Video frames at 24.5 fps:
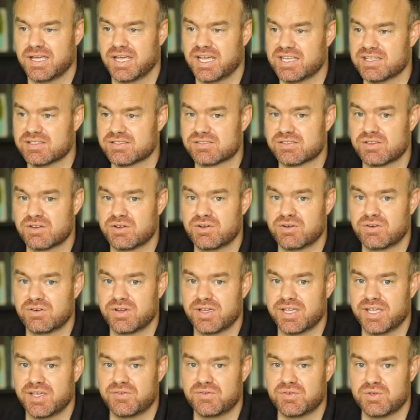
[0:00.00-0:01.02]
And so
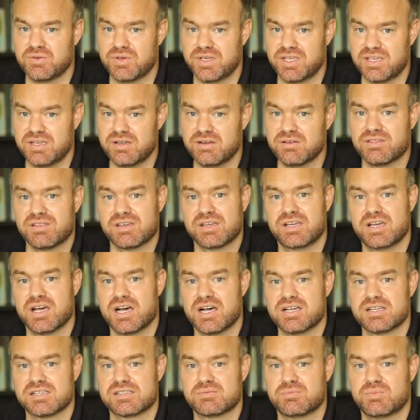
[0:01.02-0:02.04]
if you hear the
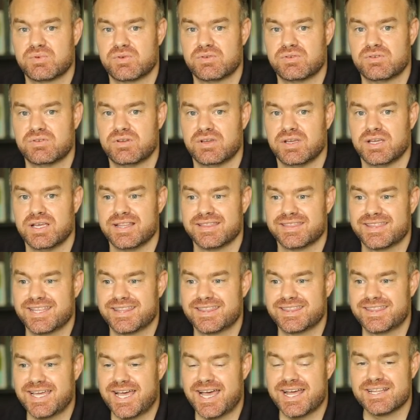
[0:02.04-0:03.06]
gospel,
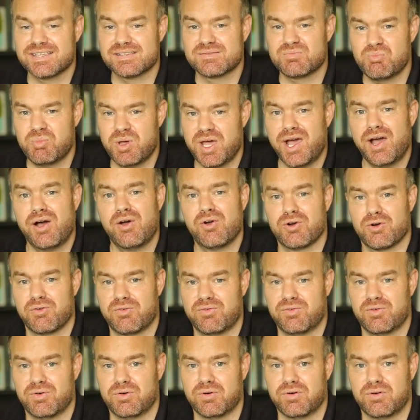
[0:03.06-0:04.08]
that that is
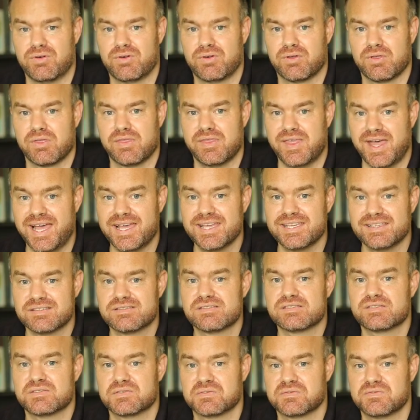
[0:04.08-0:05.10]
powerful. That is
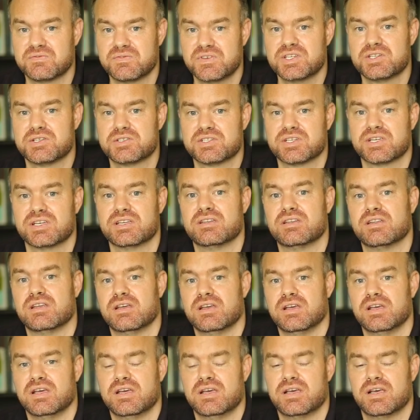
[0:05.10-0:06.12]
sufficient.
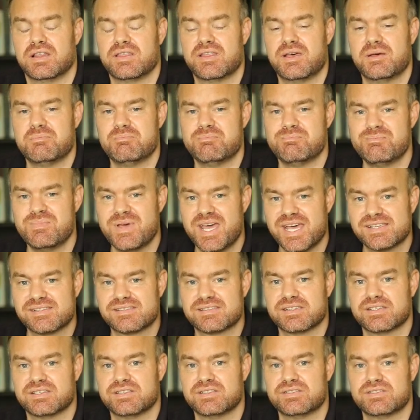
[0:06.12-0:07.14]
That
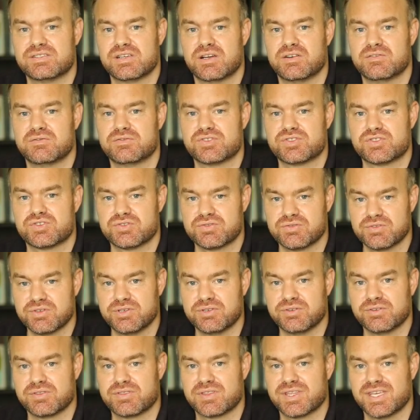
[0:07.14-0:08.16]
message of
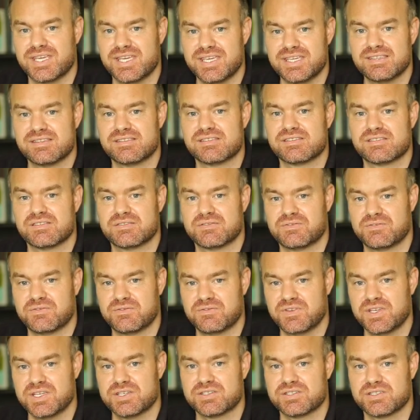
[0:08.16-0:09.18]
truth is
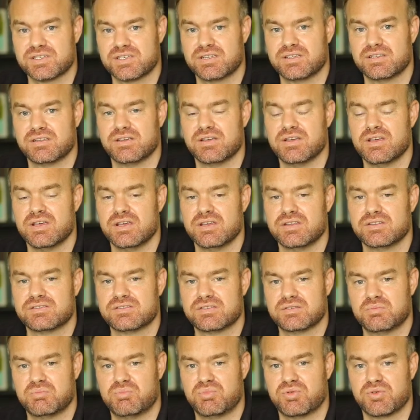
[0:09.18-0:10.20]
sufficient
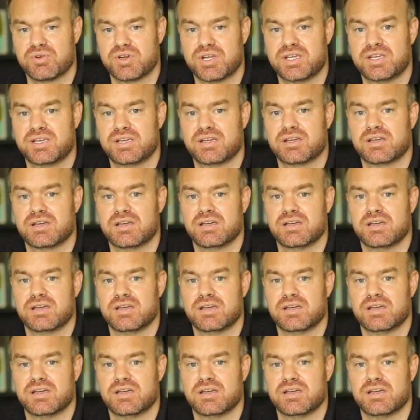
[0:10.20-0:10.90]
to bring